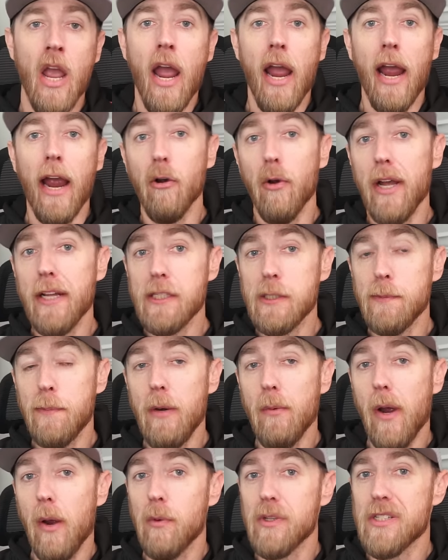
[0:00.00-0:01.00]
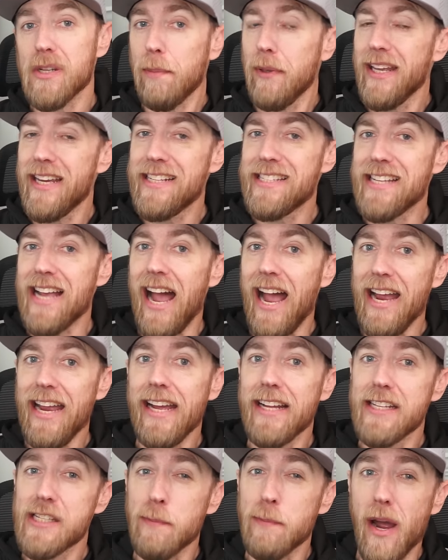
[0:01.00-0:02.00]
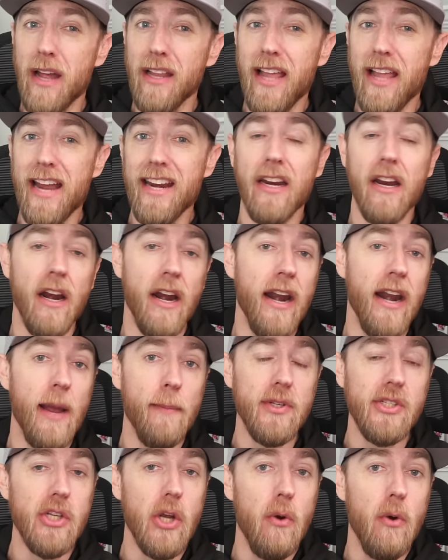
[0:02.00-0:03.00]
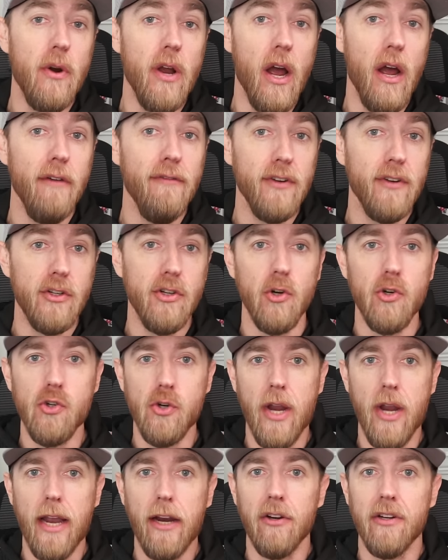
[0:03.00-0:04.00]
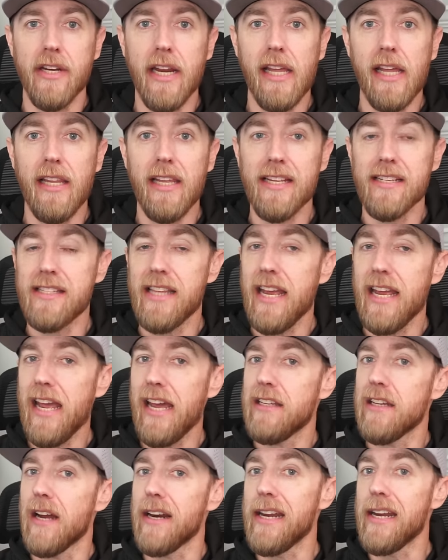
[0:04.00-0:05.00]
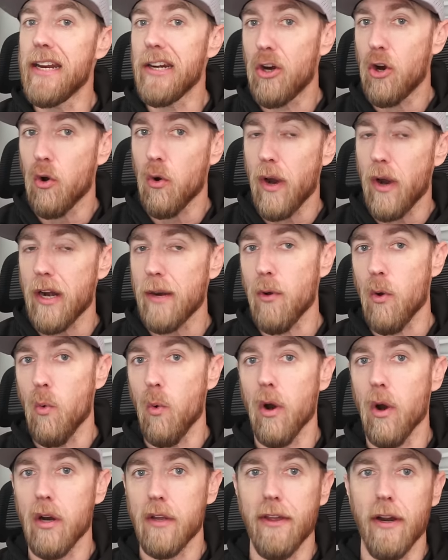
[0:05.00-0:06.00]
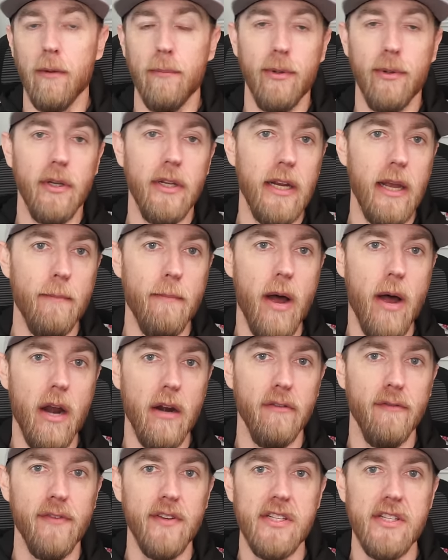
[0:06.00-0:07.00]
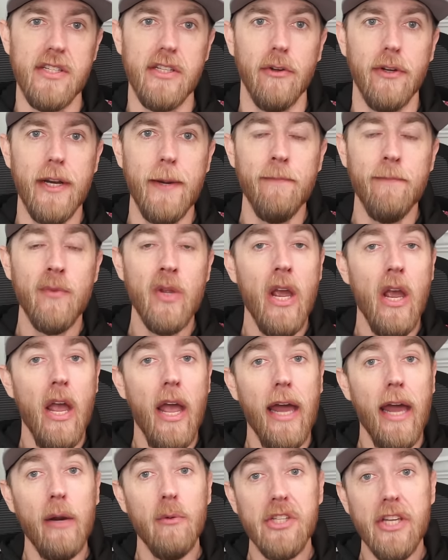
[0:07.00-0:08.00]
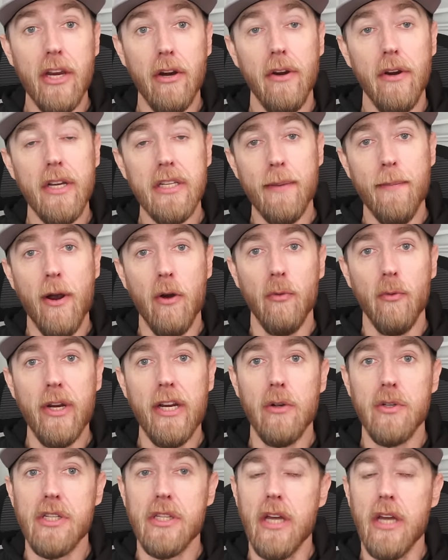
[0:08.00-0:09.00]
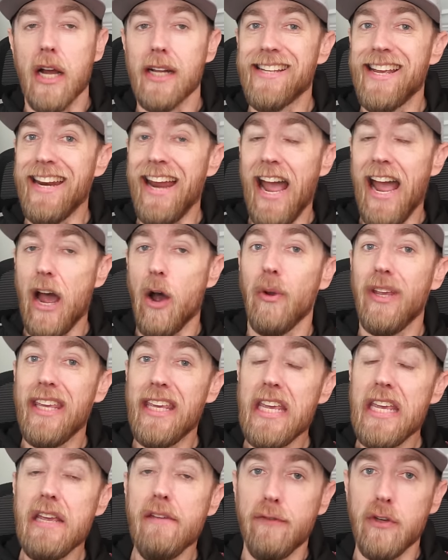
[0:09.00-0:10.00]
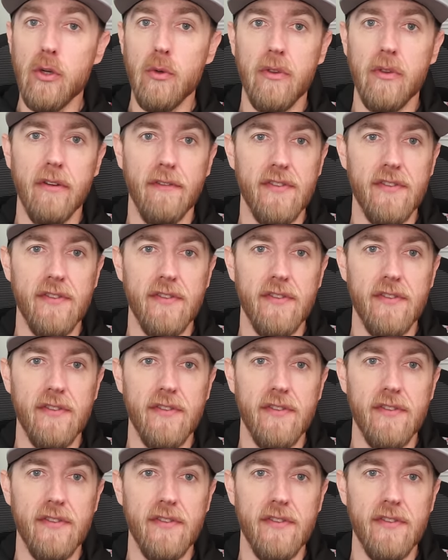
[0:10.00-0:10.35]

Arrowhead Speedway was a place I had spotlighted on an episode of DIRTRACKR Daily, as they had done incredible work there building a modern facility. And I was curious about Rico's thoughts and how he viewed the